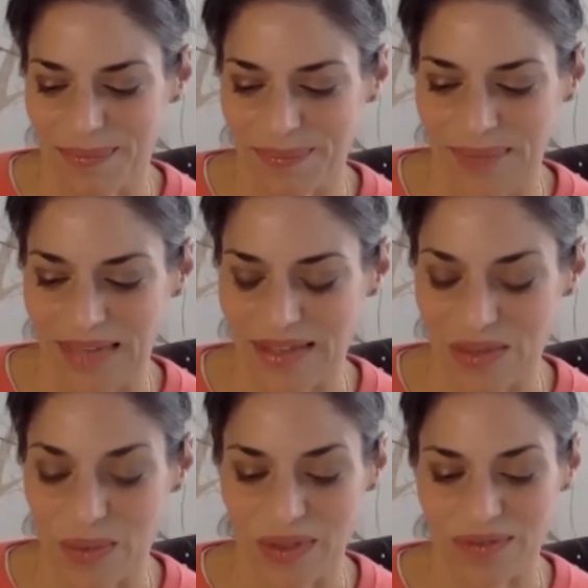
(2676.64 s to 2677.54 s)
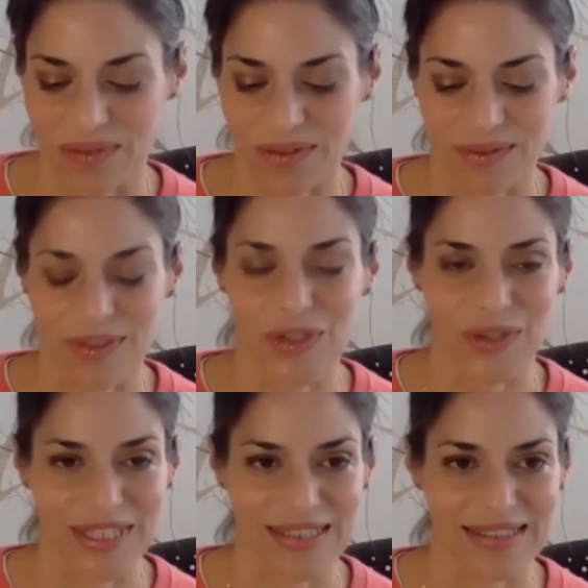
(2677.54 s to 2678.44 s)
had this wonderful
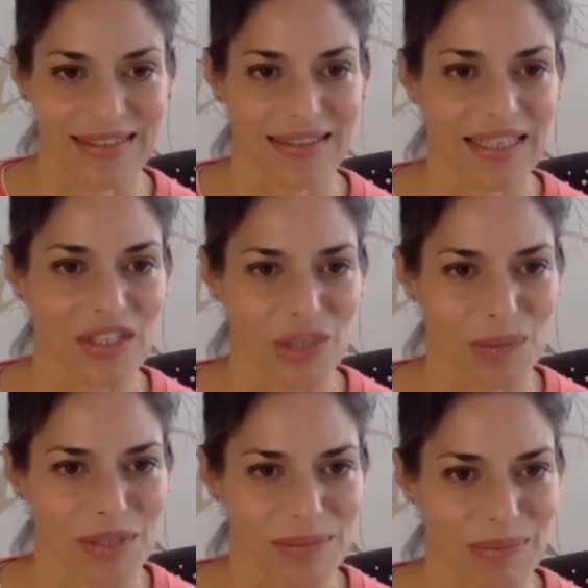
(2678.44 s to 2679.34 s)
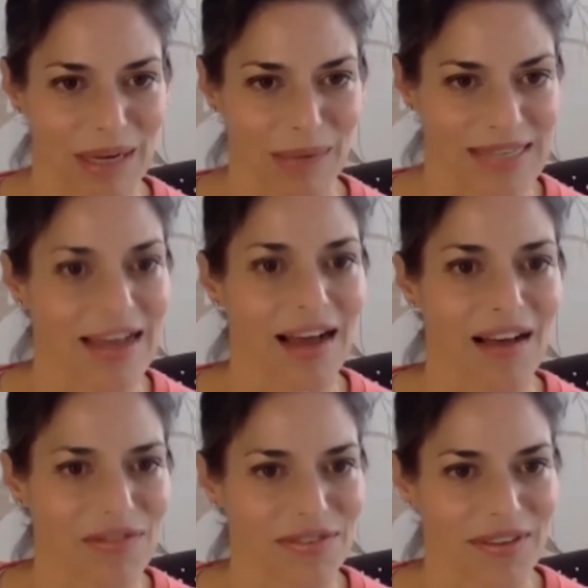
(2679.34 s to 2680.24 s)
journey to Egypt by
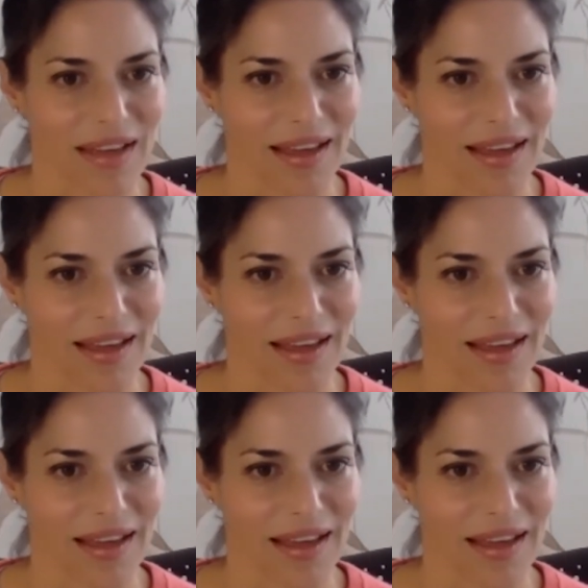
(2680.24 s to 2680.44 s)
myself.